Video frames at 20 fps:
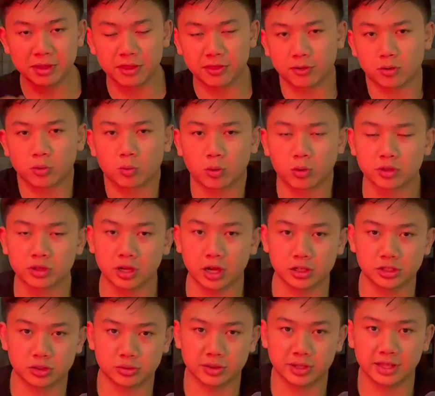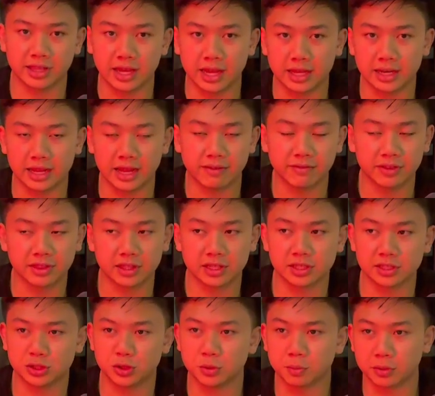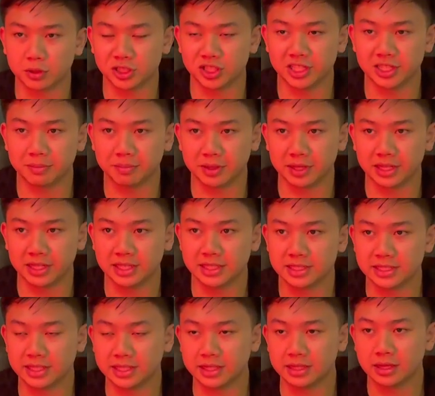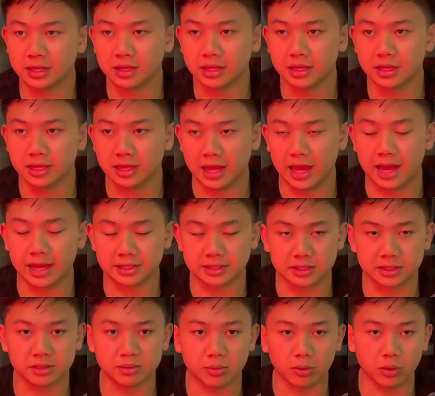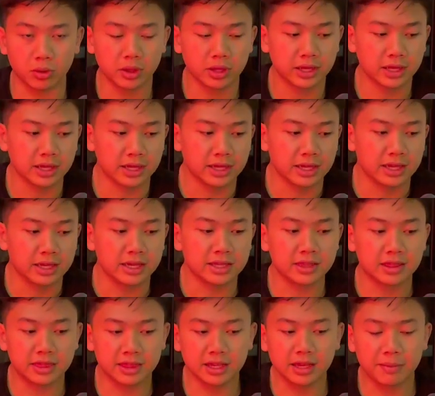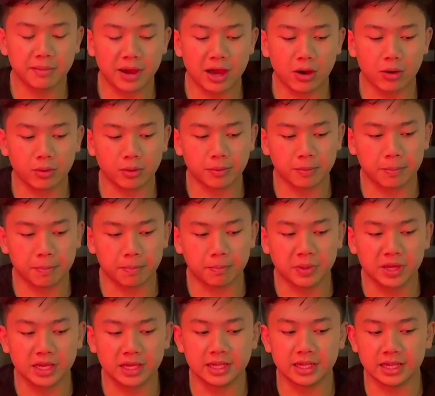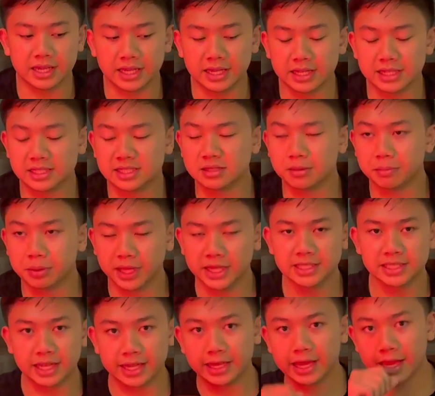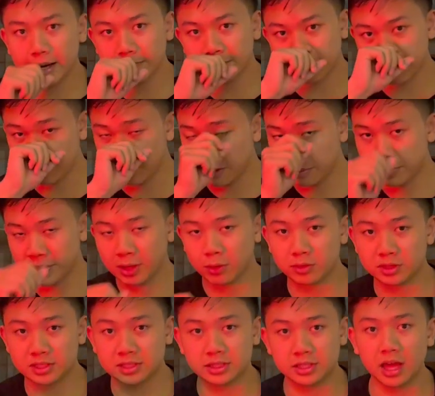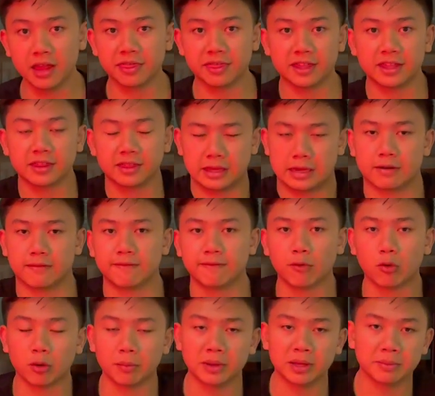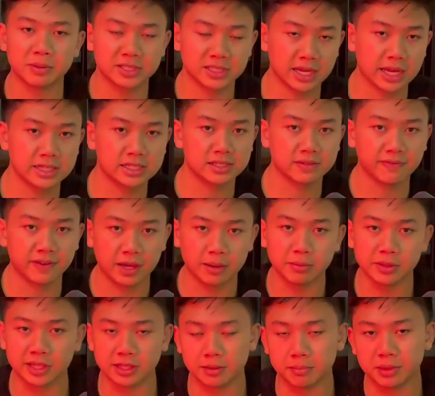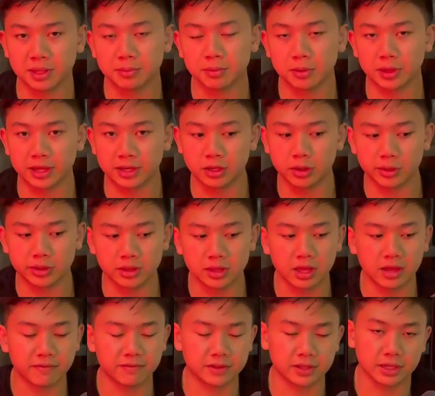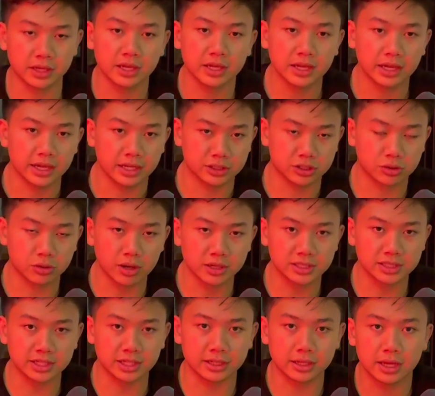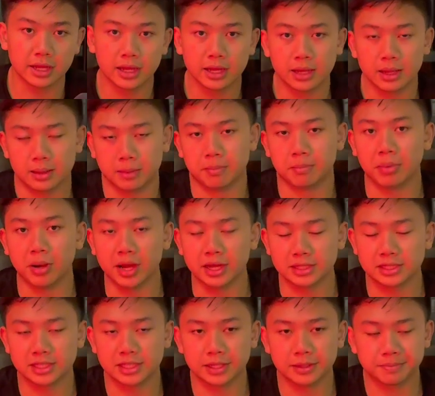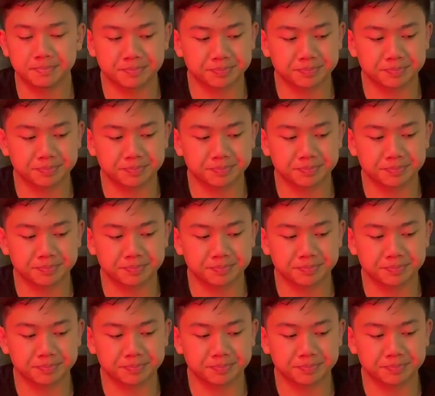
a third world country that everything is super cheap and easy accessible. And the thing about me is the place I came from, there was nothing there for me besides family and the people I know and loved and trusted. But